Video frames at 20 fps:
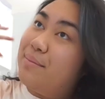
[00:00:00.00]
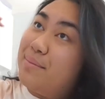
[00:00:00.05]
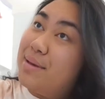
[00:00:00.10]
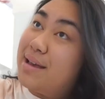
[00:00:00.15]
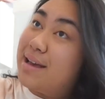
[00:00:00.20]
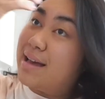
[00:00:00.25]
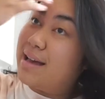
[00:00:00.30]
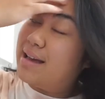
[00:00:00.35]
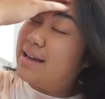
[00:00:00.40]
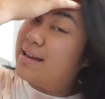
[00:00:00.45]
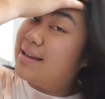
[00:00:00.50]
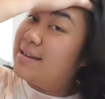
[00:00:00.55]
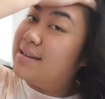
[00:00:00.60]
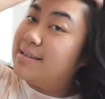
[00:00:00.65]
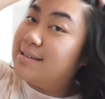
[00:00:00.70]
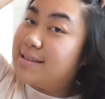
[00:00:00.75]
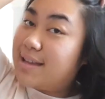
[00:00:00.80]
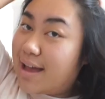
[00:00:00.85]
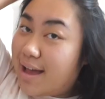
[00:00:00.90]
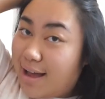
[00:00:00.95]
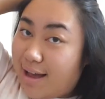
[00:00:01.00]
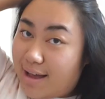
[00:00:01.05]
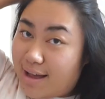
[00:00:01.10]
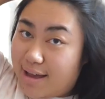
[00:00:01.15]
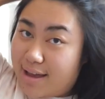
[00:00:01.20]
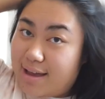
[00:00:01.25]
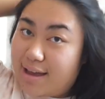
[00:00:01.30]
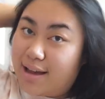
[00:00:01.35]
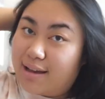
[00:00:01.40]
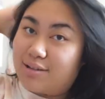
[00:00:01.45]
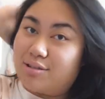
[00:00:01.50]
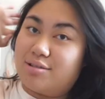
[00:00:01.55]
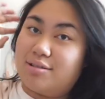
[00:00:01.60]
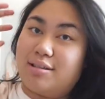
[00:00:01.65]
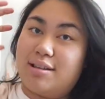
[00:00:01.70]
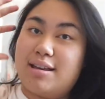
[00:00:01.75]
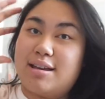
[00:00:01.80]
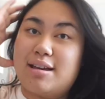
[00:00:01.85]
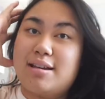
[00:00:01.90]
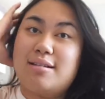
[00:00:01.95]
because I
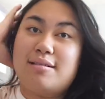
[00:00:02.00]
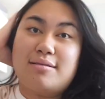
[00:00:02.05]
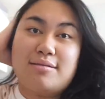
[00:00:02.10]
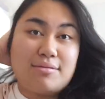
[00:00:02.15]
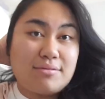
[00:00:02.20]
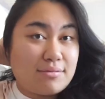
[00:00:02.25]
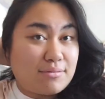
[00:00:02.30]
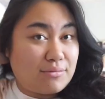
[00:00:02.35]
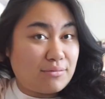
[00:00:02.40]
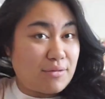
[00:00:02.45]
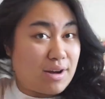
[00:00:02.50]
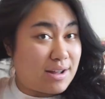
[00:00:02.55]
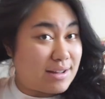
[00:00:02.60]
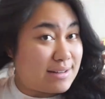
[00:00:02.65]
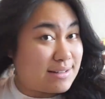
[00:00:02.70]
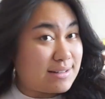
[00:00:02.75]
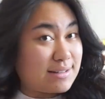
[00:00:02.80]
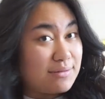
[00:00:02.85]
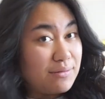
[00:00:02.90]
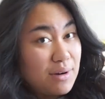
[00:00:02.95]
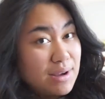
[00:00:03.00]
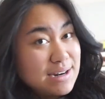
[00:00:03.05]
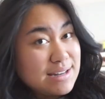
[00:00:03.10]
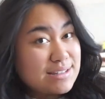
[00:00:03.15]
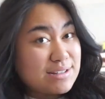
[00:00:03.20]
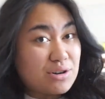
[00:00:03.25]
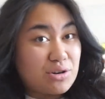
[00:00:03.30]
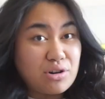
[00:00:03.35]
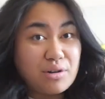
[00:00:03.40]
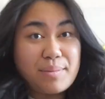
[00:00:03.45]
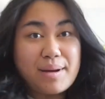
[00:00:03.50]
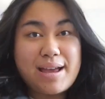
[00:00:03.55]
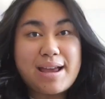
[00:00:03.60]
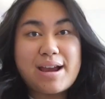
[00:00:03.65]
actually want wanted to curl my